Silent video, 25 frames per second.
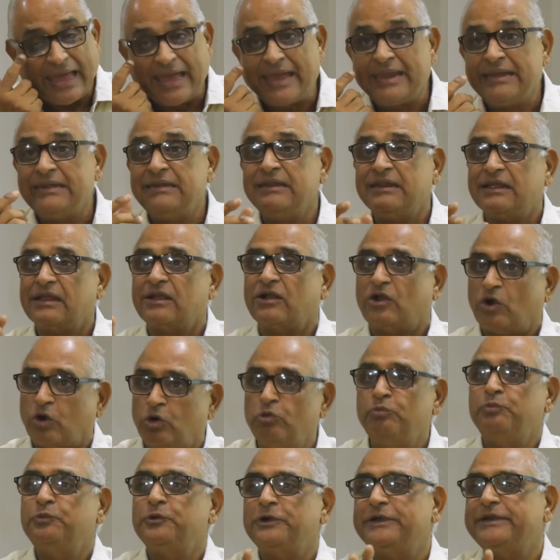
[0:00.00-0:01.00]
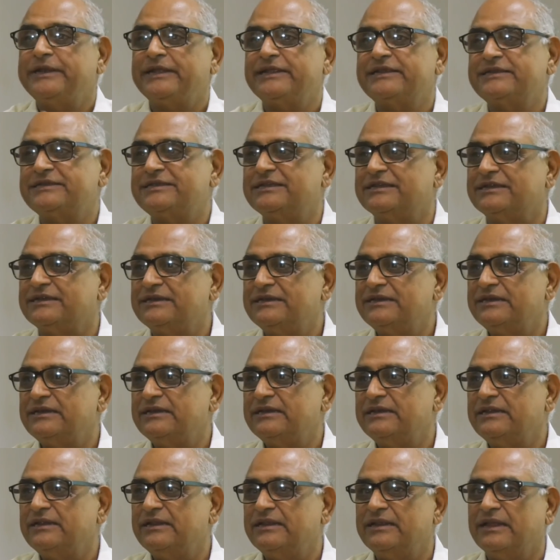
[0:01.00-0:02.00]
And cow
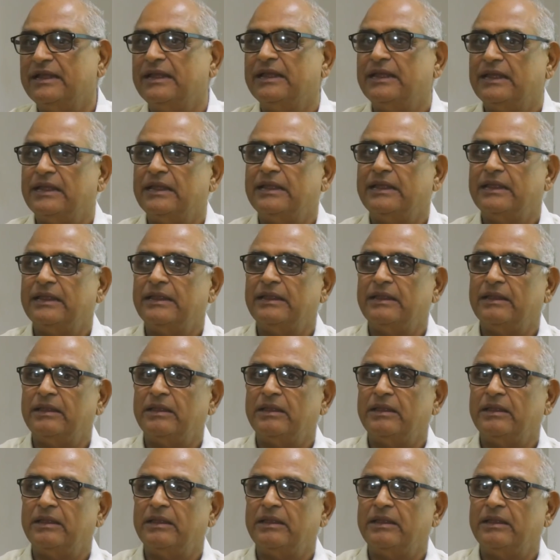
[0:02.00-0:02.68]
protection uh,